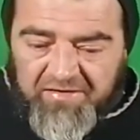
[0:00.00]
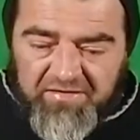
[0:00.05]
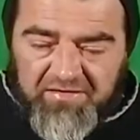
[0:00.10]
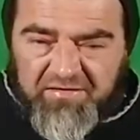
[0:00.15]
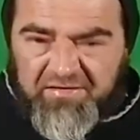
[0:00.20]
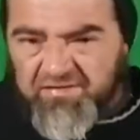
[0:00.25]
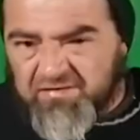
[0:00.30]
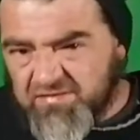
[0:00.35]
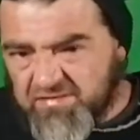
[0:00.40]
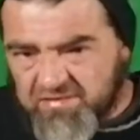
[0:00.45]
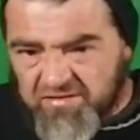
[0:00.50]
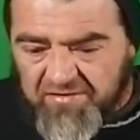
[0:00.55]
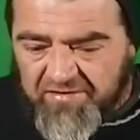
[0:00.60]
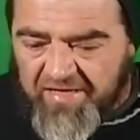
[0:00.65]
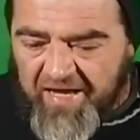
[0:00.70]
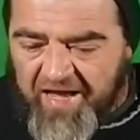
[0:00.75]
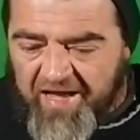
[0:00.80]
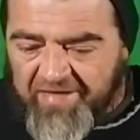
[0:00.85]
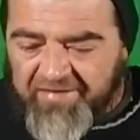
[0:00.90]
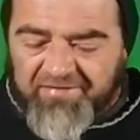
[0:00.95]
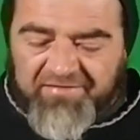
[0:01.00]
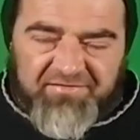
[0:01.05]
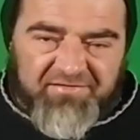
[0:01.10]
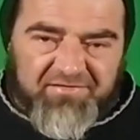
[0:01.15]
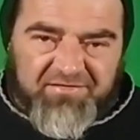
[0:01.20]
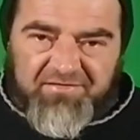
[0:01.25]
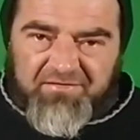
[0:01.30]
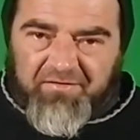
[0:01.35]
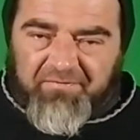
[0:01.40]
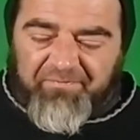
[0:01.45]
uh, it's okay,
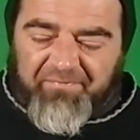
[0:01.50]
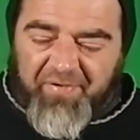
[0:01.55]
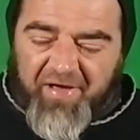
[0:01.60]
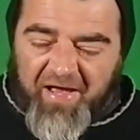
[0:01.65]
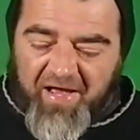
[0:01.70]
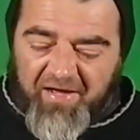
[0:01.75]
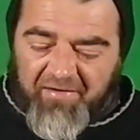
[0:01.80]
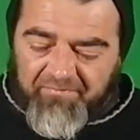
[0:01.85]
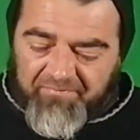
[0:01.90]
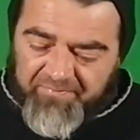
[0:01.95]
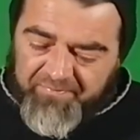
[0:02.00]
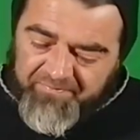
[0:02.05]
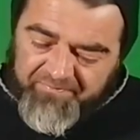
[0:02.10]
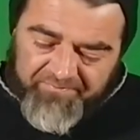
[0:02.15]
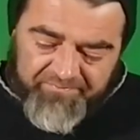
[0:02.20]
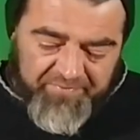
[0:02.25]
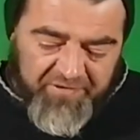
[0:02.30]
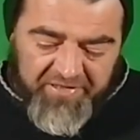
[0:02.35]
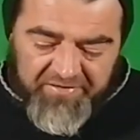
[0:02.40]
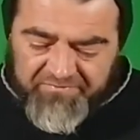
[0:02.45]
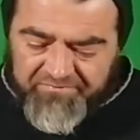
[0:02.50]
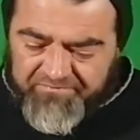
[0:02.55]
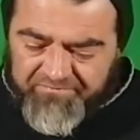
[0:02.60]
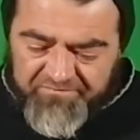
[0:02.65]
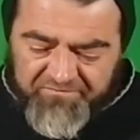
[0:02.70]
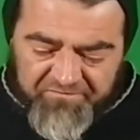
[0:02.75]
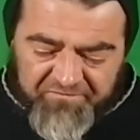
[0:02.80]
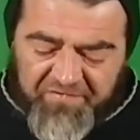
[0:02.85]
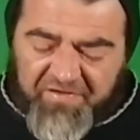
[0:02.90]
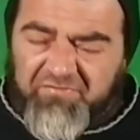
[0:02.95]
it's not bad, but
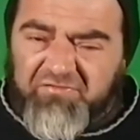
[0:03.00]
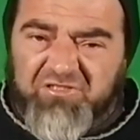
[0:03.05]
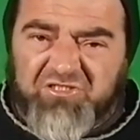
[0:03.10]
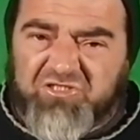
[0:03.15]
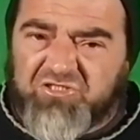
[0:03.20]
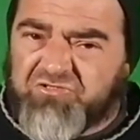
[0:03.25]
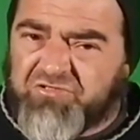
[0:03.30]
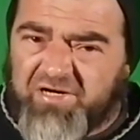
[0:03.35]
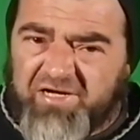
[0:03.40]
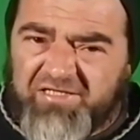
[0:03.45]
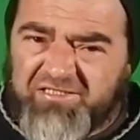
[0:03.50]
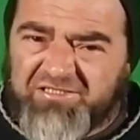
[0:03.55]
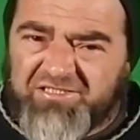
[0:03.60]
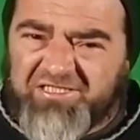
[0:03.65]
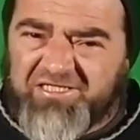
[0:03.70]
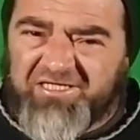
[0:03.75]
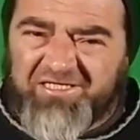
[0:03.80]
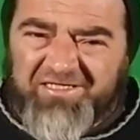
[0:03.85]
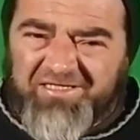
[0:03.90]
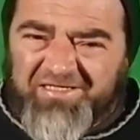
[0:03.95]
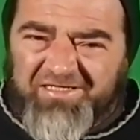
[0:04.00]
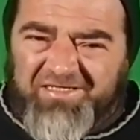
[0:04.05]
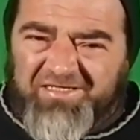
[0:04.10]
very strange,